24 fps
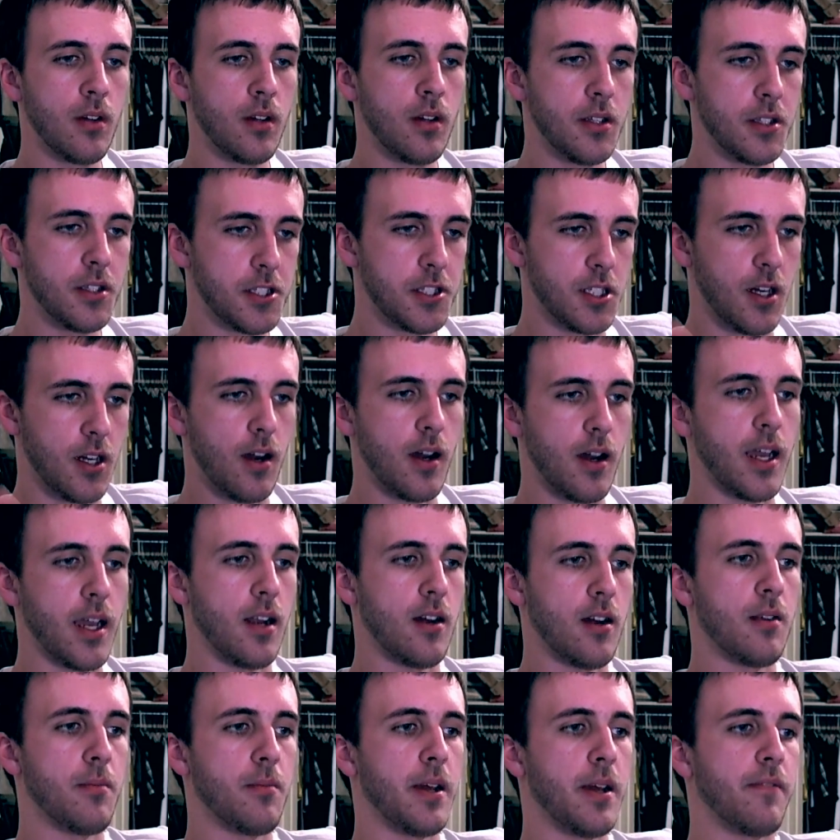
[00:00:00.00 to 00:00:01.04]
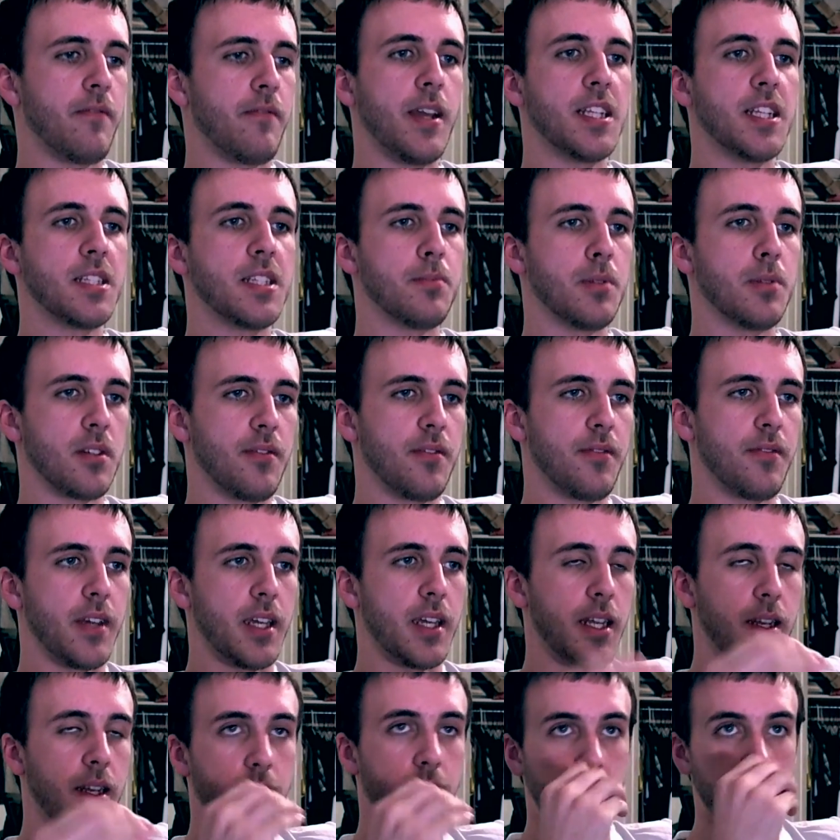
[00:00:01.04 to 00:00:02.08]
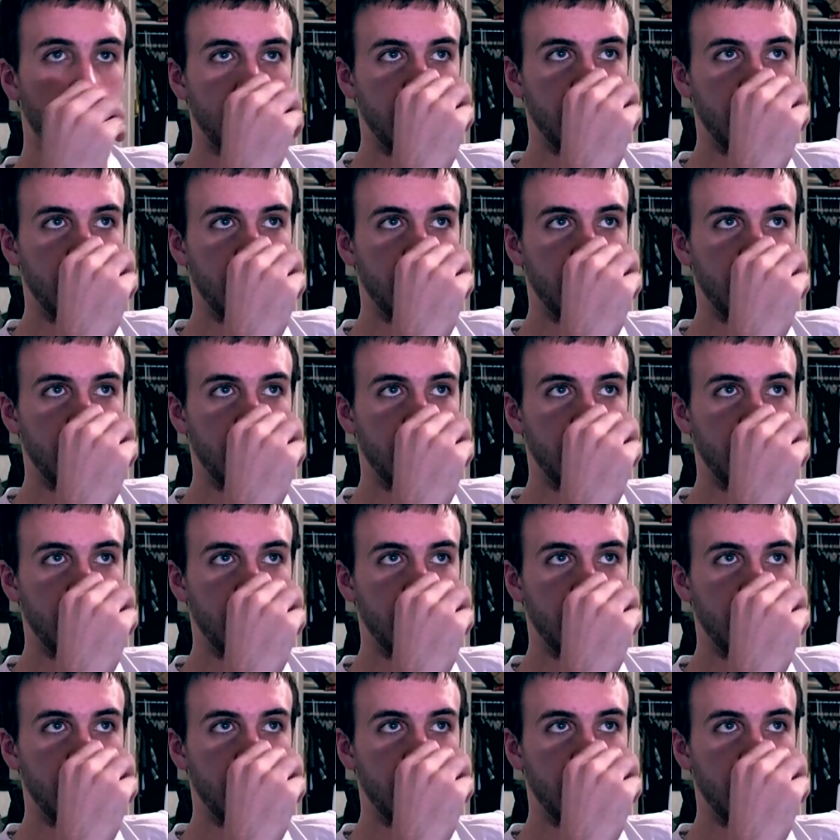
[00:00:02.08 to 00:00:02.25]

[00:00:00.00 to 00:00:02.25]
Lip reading: saw it on my Facebook feed,